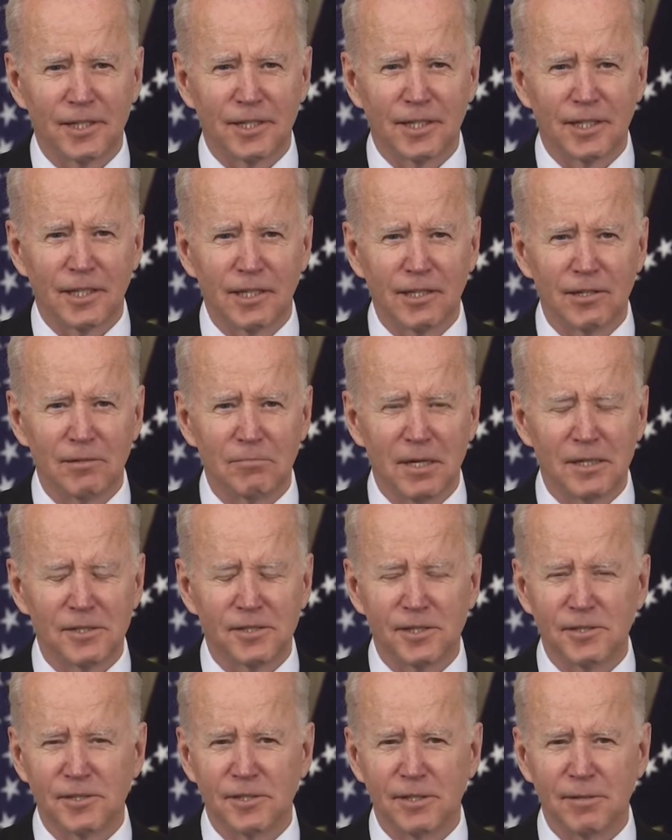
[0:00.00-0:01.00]
clear
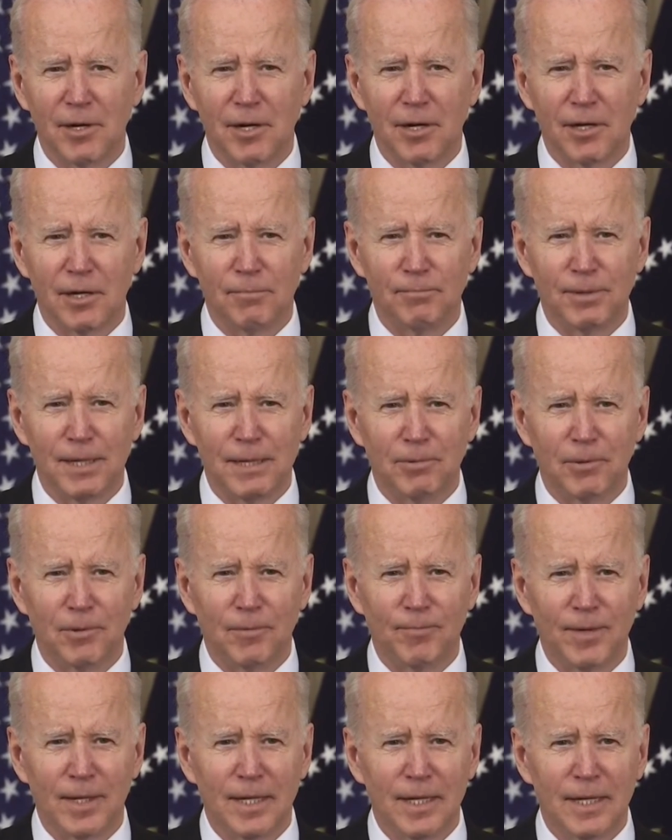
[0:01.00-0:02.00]
message to the American
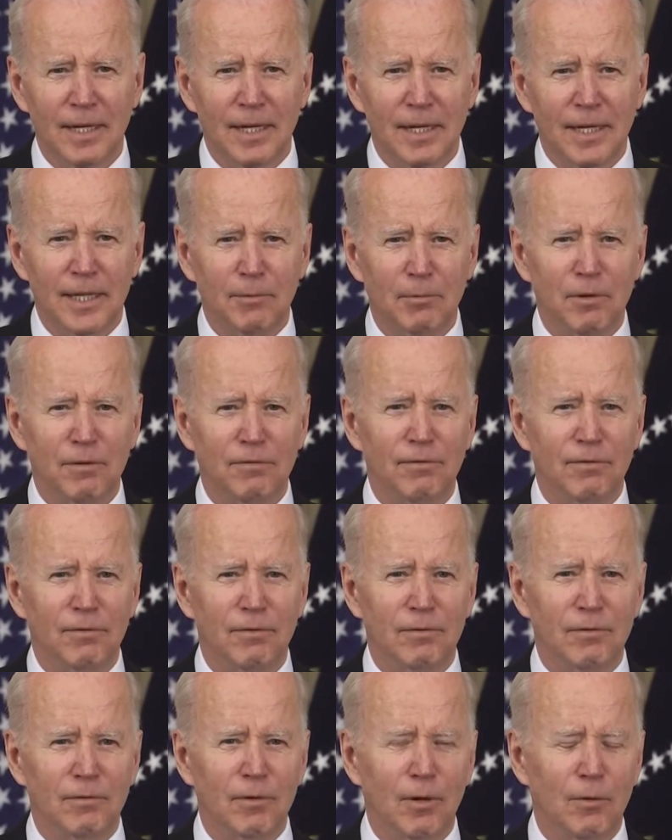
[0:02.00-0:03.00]
people that
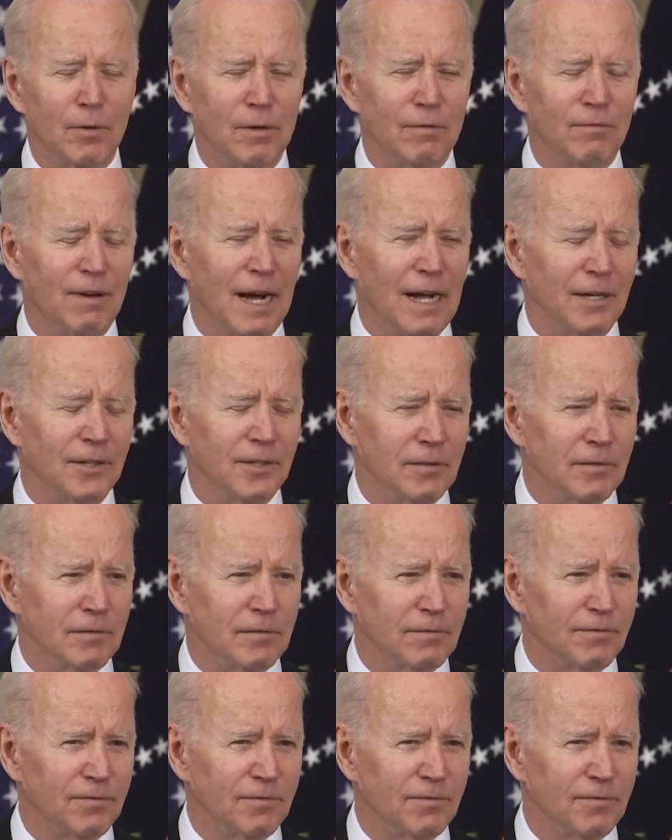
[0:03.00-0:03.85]
what we value.